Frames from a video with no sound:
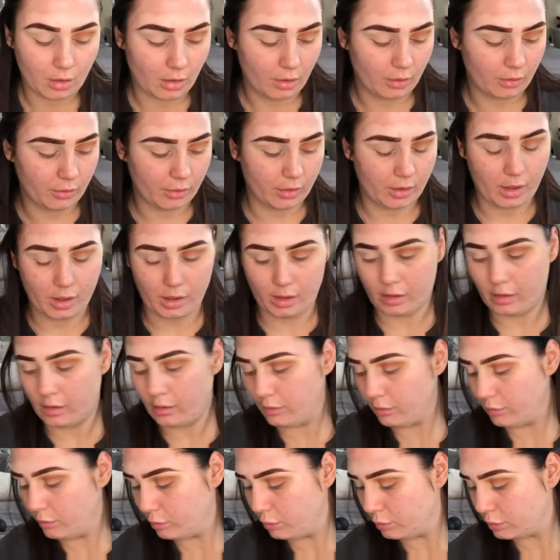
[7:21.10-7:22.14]

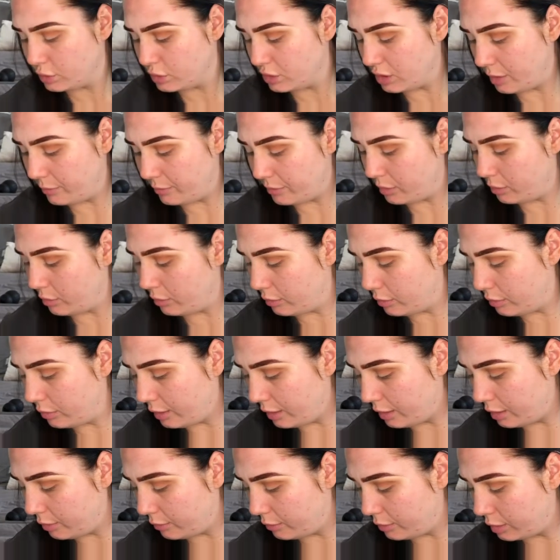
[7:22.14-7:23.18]
Okay, once you're happy with
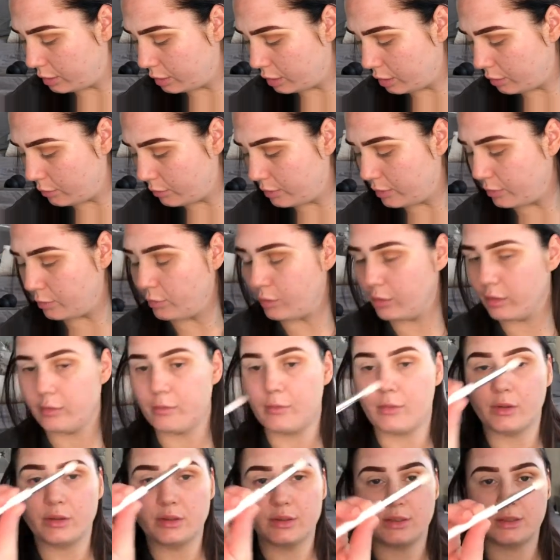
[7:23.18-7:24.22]
that, I'm going to go in with
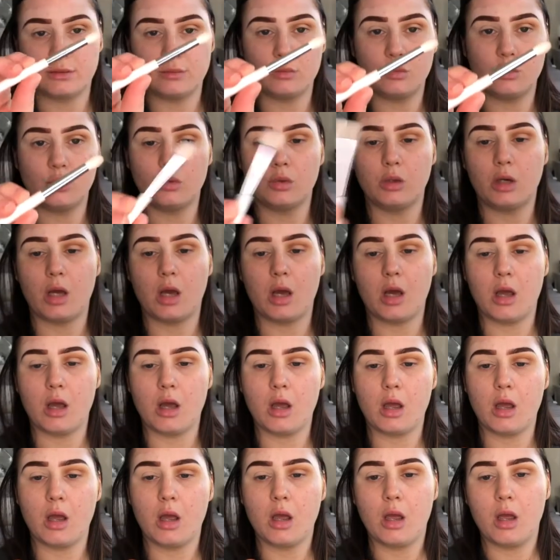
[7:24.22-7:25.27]
my
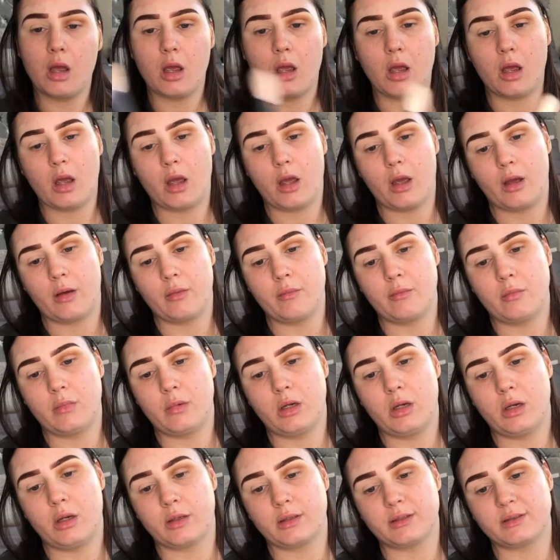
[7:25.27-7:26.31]
smaller
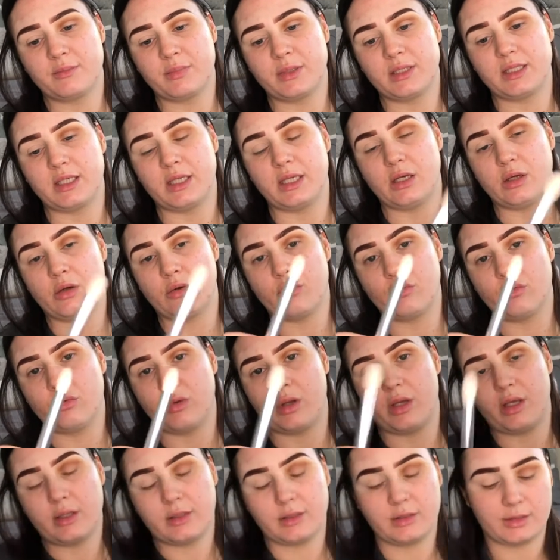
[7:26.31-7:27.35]
Luxe Petite
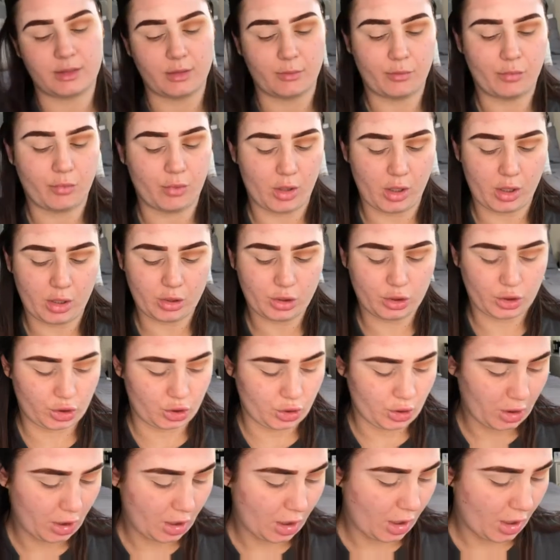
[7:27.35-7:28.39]
Crease
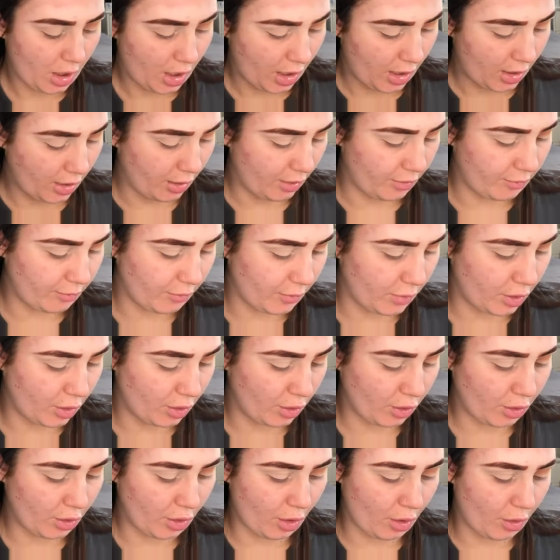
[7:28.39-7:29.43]
brush, and I'm going
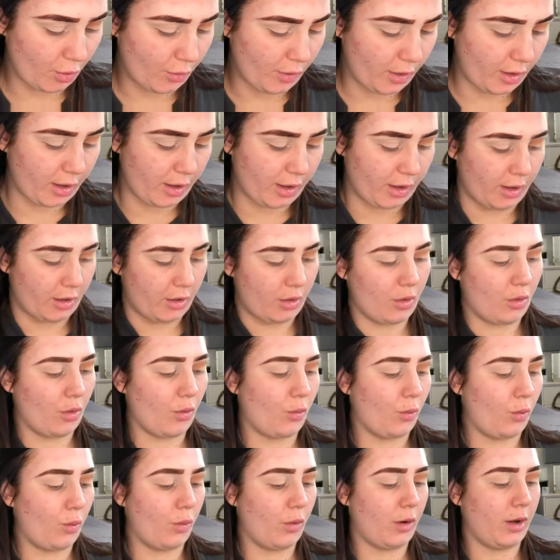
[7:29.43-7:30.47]
to go in
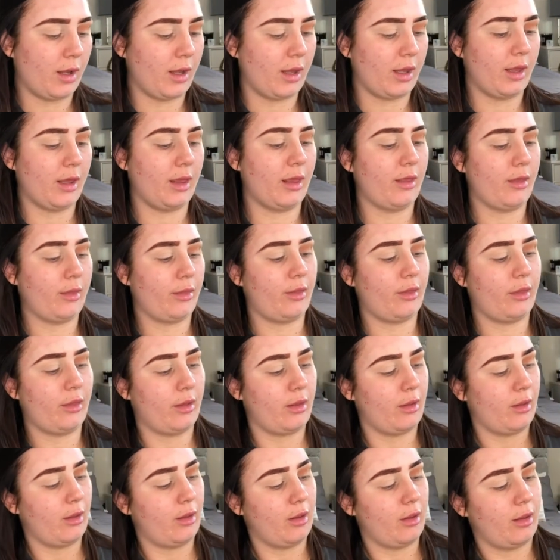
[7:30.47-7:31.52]
with
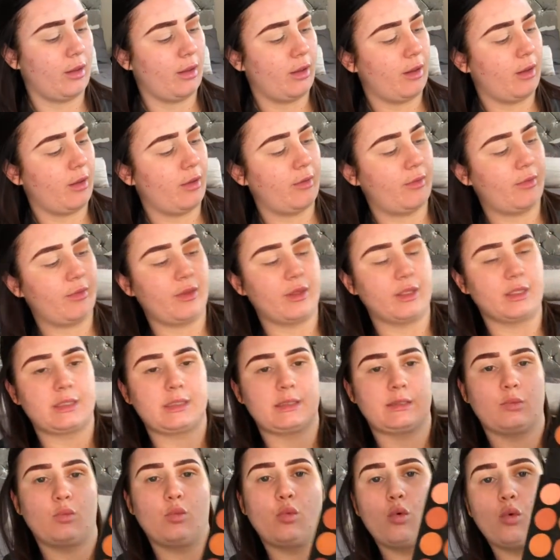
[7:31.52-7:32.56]

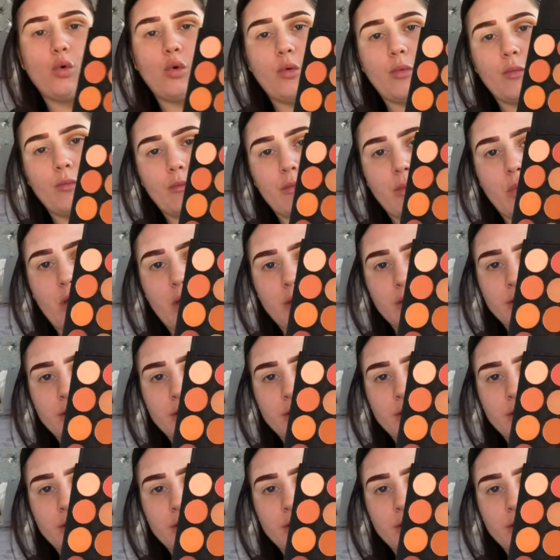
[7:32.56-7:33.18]
this warm